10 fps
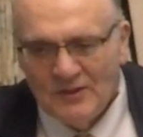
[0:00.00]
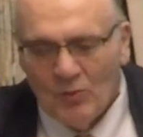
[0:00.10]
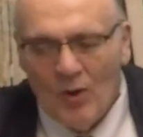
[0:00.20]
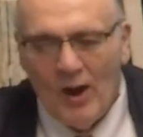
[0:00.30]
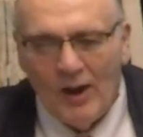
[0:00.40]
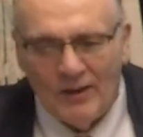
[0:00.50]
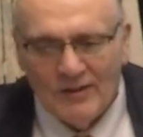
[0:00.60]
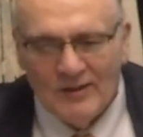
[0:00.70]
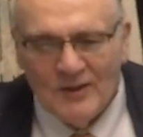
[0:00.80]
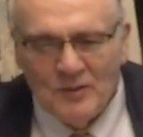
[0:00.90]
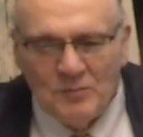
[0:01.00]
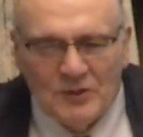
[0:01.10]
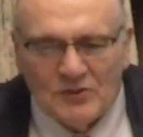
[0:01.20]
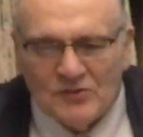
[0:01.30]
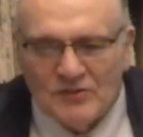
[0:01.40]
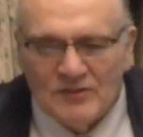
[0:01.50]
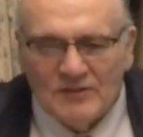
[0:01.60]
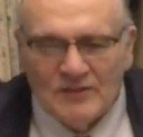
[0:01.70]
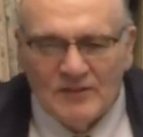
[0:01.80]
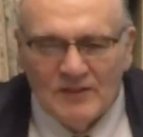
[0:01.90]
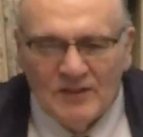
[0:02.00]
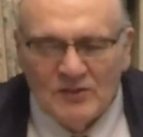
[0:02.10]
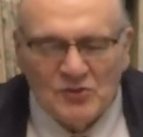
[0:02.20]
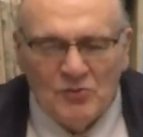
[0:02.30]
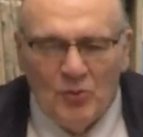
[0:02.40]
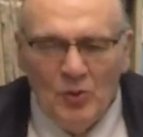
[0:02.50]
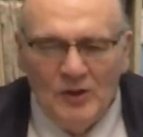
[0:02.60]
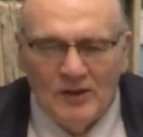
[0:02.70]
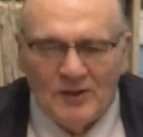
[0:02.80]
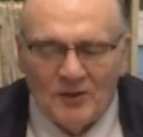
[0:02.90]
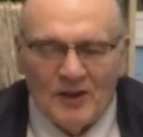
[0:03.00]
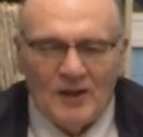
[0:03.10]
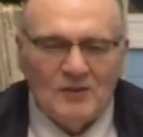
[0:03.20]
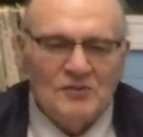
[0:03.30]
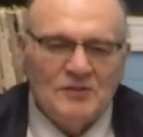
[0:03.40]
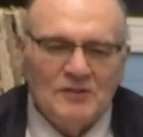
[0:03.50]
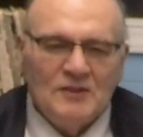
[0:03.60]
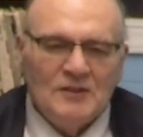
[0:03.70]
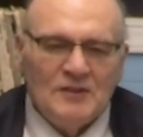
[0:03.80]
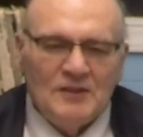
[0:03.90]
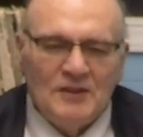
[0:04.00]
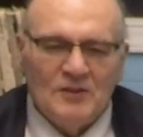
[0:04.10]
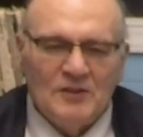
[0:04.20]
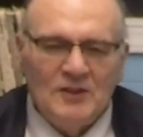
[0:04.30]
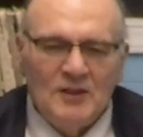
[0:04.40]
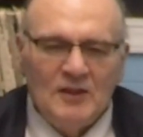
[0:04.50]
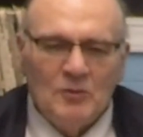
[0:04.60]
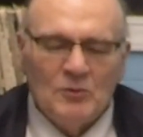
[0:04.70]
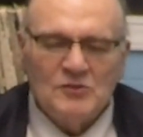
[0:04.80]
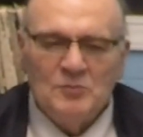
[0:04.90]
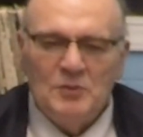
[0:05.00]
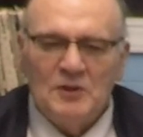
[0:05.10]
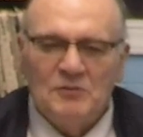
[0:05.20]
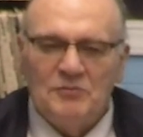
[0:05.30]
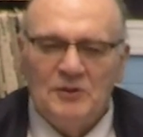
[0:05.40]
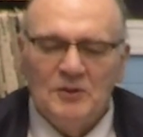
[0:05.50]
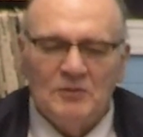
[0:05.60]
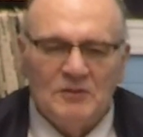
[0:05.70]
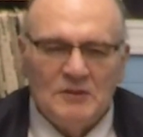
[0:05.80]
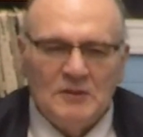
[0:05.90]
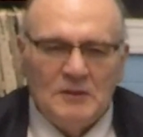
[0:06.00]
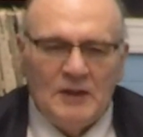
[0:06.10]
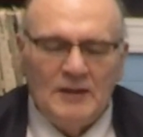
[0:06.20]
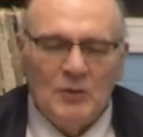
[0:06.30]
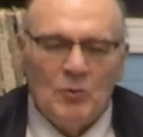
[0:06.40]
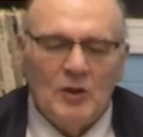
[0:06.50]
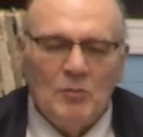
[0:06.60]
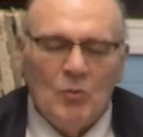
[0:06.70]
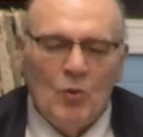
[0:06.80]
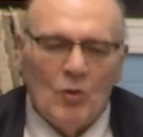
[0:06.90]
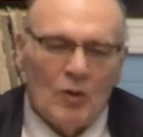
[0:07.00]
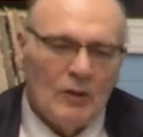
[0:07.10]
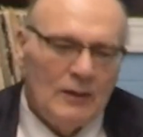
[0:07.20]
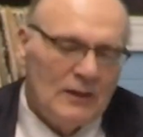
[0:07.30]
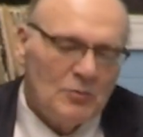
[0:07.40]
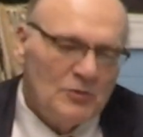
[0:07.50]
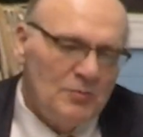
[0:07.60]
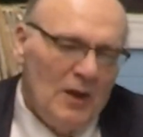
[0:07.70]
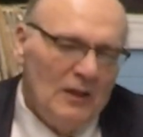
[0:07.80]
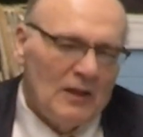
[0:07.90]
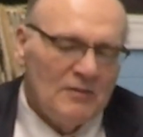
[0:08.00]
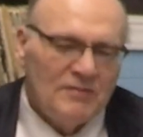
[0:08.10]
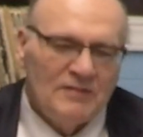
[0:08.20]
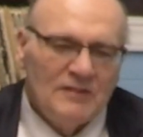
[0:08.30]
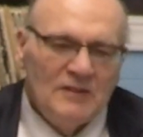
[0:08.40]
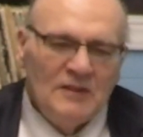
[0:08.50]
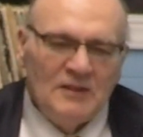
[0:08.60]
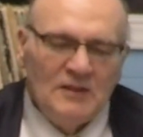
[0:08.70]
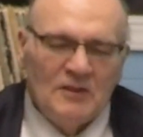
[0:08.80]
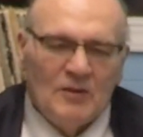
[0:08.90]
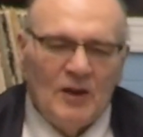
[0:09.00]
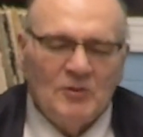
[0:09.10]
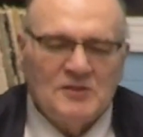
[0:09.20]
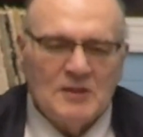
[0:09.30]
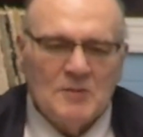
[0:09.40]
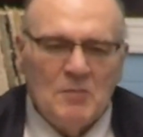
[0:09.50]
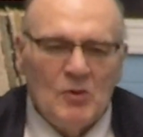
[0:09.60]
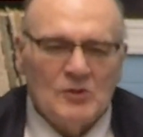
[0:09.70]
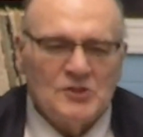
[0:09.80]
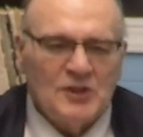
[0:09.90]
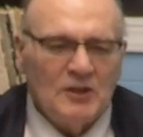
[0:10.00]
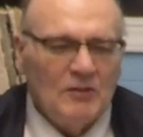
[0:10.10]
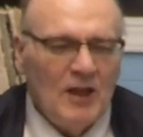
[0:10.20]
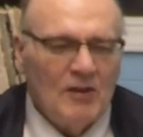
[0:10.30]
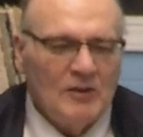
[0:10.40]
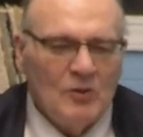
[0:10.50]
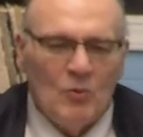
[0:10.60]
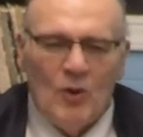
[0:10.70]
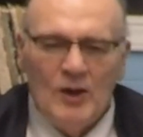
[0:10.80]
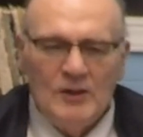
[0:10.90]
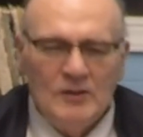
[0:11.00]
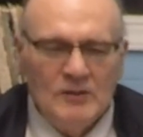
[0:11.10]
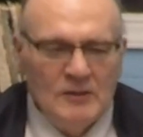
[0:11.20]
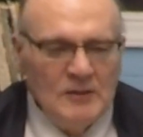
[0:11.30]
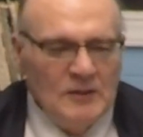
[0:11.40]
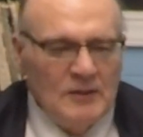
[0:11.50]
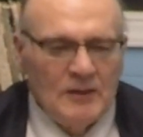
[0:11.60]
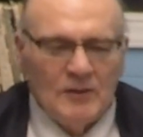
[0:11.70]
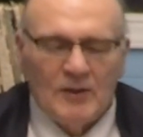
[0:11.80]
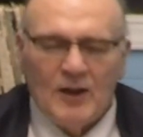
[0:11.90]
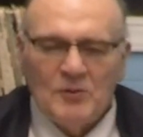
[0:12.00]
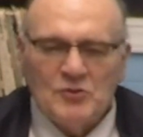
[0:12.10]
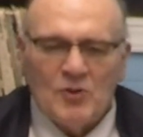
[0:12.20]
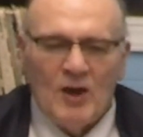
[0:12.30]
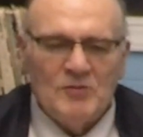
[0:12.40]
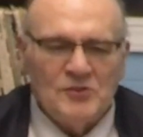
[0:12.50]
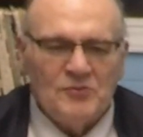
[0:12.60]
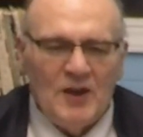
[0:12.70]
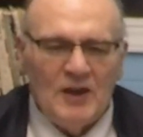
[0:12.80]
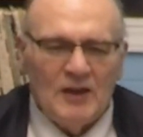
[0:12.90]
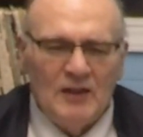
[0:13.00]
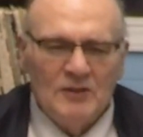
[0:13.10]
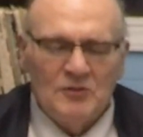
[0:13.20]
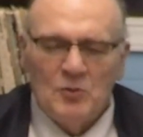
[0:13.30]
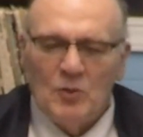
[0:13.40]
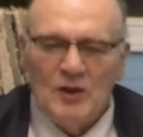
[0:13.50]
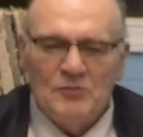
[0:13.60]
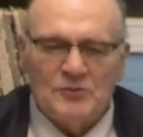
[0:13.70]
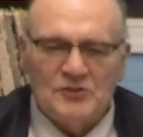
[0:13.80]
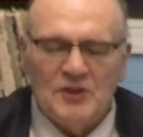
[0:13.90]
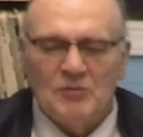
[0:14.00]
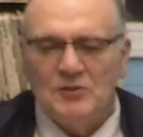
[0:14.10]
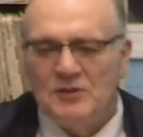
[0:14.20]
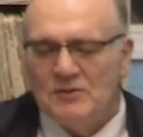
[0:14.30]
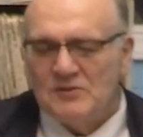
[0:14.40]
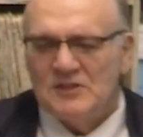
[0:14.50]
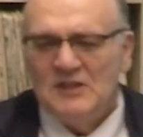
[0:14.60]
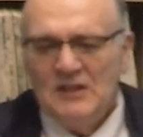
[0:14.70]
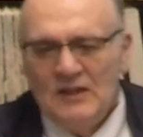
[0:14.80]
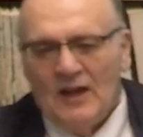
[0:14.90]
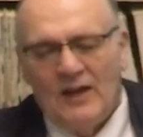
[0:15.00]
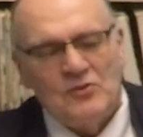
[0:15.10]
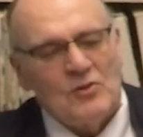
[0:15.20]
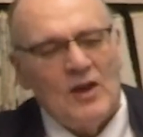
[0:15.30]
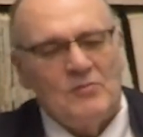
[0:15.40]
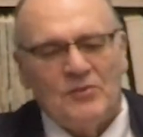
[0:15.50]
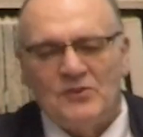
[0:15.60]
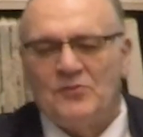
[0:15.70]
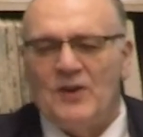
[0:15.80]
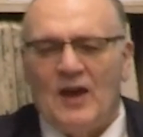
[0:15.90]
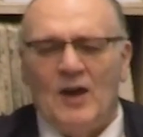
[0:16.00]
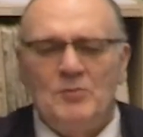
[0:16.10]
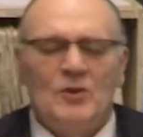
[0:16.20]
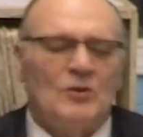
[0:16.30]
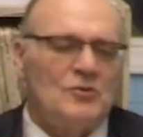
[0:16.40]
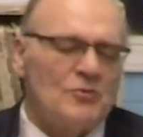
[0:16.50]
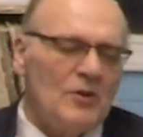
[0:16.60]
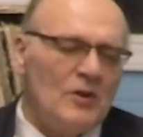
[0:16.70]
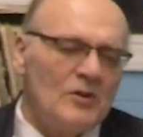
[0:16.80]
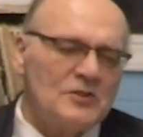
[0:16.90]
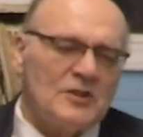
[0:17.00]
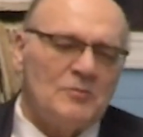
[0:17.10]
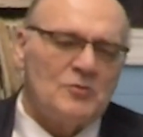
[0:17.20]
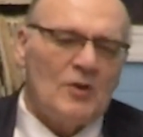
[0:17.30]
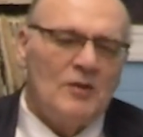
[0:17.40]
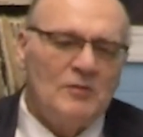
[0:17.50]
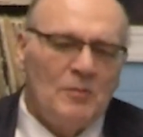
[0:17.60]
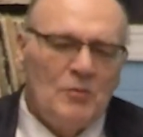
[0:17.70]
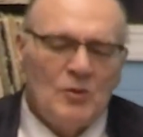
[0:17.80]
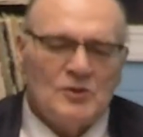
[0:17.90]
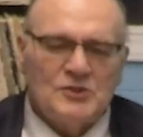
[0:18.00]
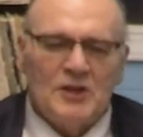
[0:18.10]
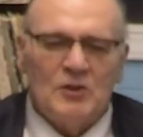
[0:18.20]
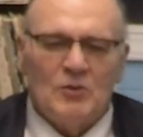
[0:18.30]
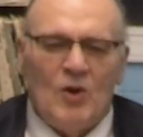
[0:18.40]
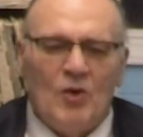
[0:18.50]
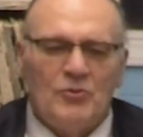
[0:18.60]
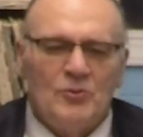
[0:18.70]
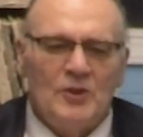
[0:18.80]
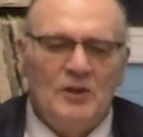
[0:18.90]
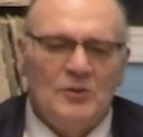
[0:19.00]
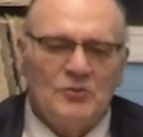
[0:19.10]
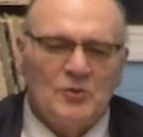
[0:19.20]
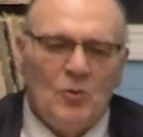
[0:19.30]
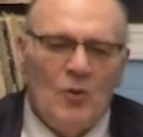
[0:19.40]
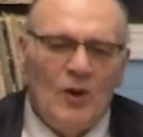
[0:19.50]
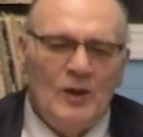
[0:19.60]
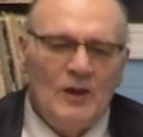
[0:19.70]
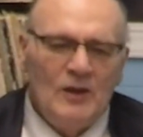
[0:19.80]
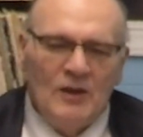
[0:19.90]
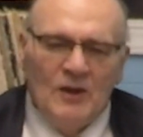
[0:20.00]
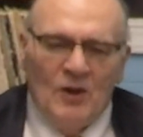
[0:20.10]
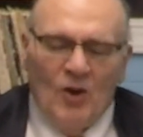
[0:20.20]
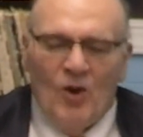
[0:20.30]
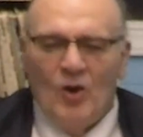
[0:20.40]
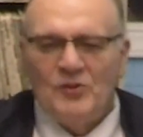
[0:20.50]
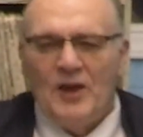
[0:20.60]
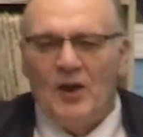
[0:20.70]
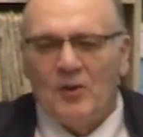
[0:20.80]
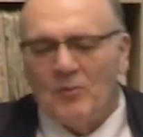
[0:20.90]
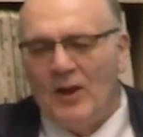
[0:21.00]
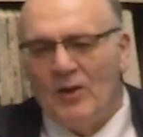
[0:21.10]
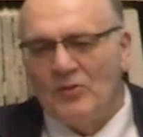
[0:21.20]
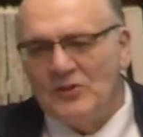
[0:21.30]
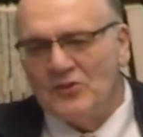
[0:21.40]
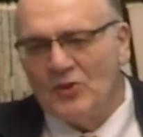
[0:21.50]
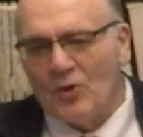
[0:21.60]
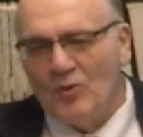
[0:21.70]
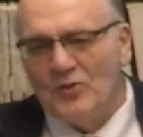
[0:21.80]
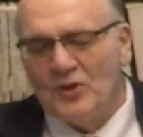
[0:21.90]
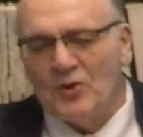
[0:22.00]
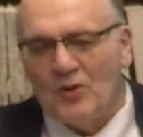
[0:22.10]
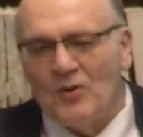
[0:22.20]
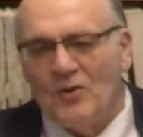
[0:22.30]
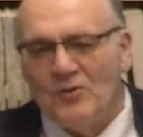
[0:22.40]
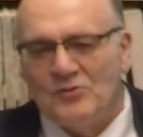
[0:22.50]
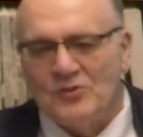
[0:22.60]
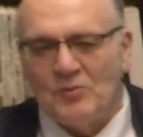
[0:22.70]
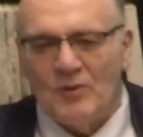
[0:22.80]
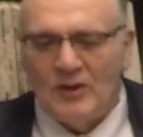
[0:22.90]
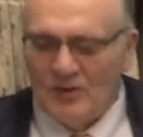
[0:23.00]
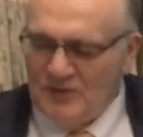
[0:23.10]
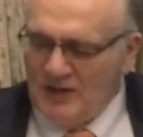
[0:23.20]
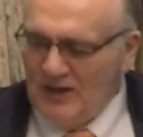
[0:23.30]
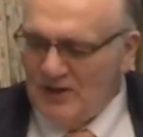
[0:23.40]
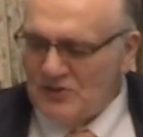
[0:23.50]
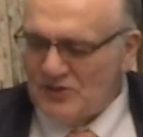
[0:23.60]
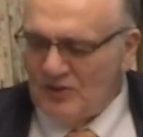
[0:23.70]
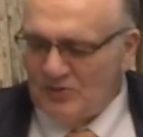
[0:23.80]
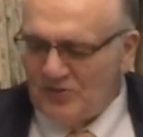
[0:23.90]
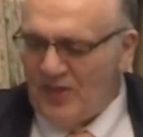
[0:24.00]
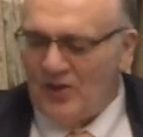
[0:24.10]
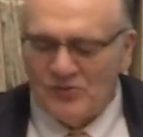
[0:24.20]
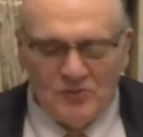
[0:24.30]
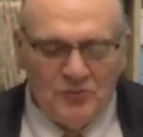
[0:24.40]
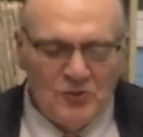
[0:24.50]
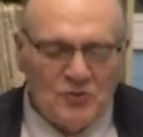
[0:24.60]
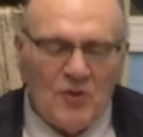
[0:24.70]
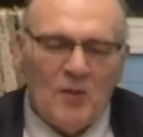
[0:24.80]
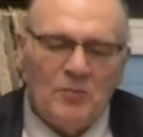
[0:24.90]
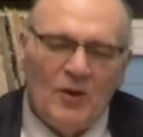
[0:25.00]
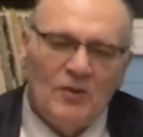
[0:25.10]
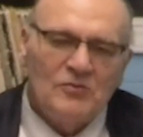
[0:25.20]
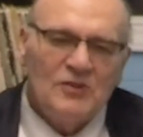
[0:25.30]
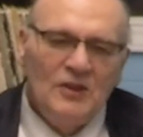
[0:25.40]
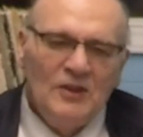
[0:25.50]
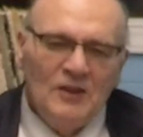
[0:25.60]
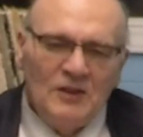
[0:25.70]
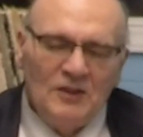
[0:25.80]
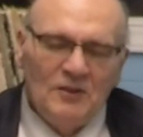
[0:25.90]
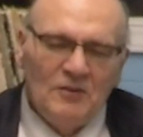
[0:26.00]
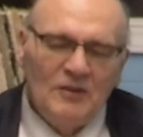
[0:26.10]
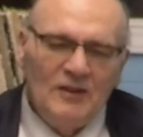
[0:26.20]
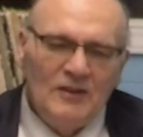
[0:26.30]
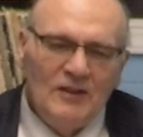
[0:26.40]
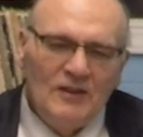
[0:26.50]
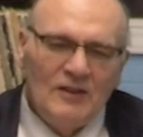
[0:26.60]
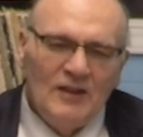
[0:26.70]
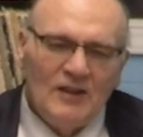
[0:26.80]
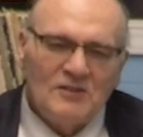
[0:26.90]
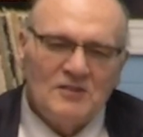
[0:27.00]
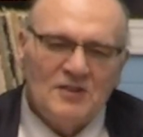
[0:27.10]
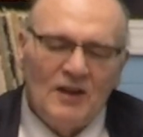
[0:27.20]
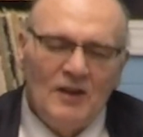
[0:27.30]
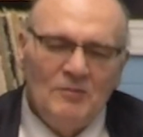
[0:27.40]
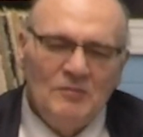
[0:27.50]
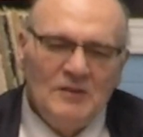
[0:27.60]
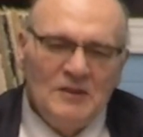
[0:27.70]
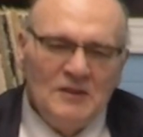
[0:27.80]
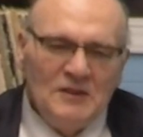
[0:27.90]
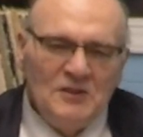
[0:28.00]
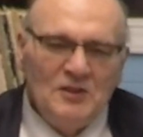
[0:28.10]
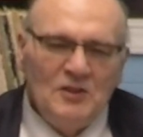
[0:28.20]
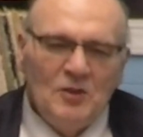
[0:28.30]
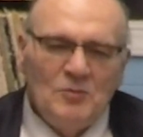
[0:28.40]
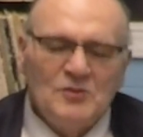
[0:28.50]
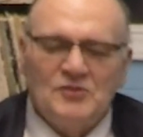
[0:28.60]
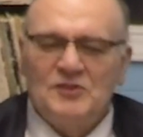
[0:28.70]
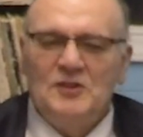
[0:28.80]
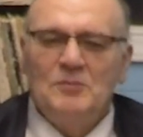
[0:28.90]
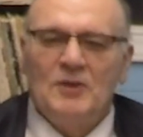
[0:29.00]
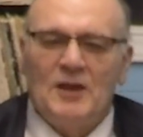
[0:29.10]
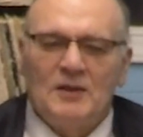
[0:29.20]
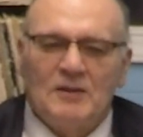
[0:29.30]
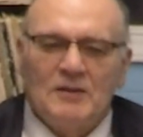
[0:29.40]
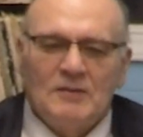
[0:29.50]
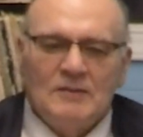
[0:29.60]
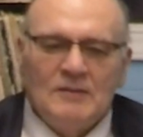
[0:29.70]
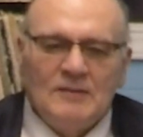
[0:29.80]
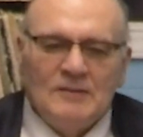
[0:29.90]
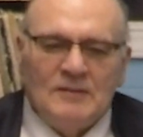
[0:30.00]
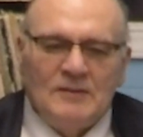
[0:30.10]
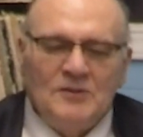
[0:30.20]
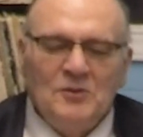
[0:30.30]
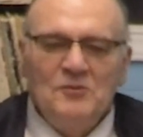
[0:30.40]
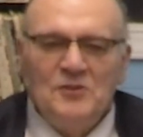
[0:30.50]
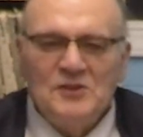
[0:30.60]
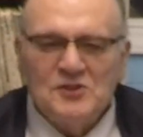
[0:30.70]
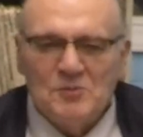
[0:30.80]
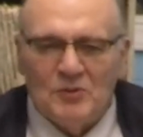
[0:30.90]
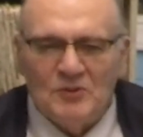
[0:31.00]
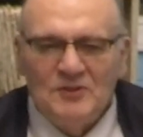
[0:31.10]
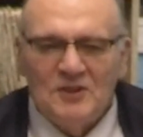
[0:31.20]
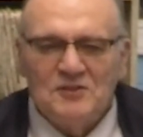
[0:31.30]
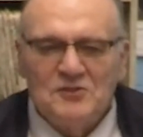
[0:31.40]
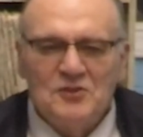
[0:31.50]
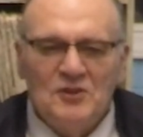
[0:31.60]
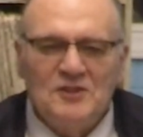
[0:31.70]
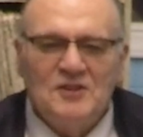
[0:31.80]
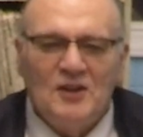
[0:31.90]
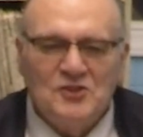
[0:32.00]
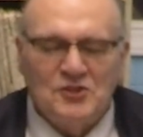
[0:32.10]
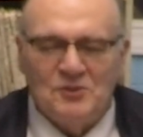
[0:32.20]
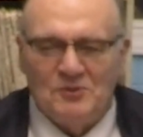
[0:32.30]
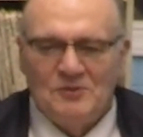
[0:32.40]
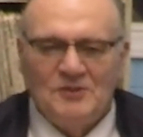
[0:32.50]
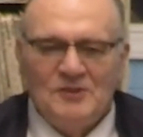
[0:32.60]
Why? Because there's a void in their lives. It wasn't being filled, and they wanted more. And that was my life. I would take my motorcycle out in Hawaii, and I would drive as fast. I lived in Hawaii for several years. I'd drive as fast. I'd be on drugs, and I'm driving the motorcycle all through the hills of Hawaii, all down around these curvy curves and right on the edge, and there's 1,000-foot drop-offs, and at the time, you almost seemed like you're invincible. Nothing's going to touch you.